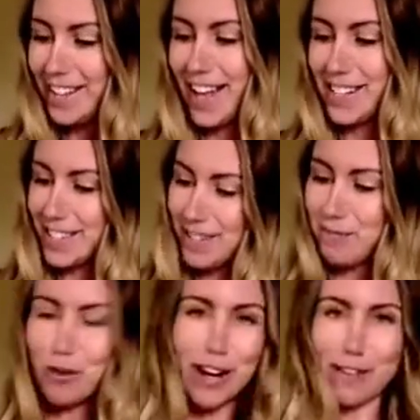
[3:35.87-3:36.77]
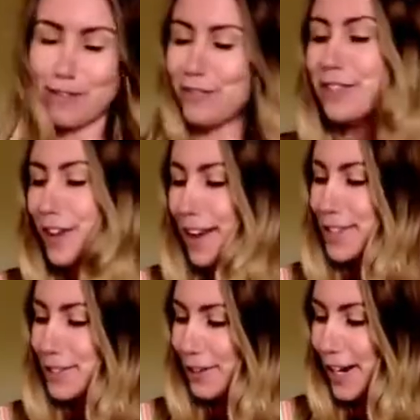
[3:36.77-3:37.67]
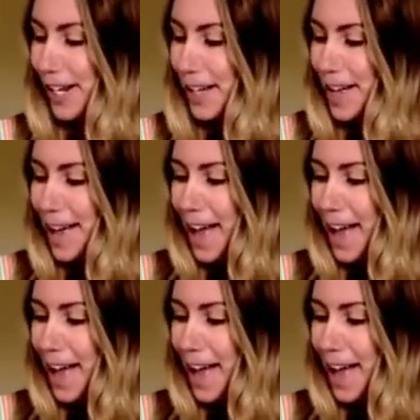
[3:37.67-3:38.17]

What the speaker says: That's the brief kind of story.